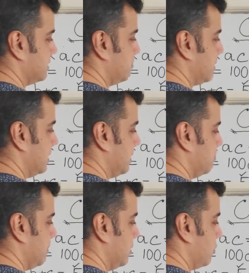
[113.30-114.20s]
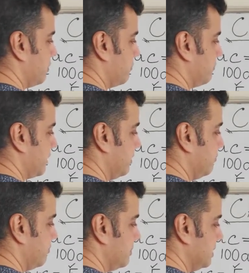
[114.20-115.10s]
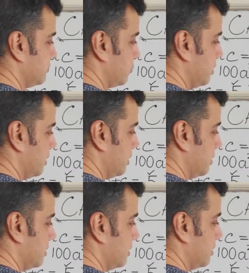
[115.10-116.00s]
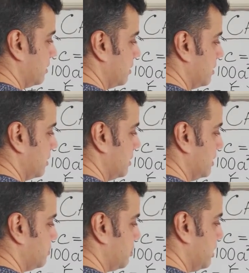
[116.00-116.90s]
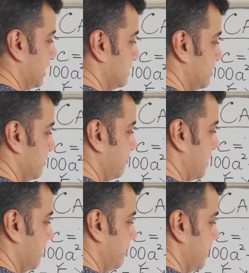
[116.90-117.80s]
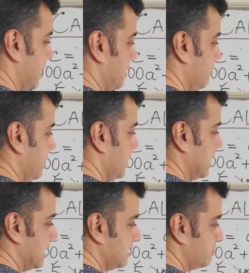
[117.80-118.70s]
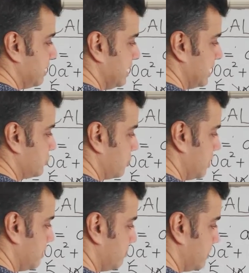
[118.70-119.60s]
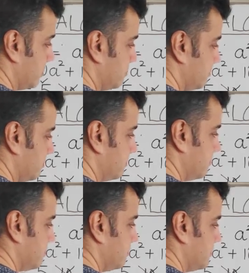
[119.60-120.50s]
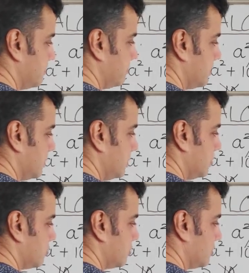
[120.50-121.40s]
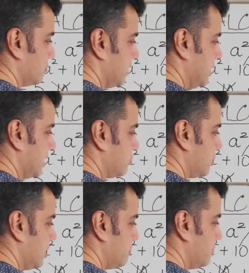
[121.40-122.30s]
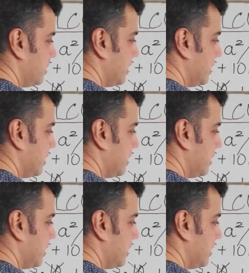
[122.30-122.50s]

is a multiple of 5 means what? Let's put it as 5n, where n is my natural number. So this is my natural number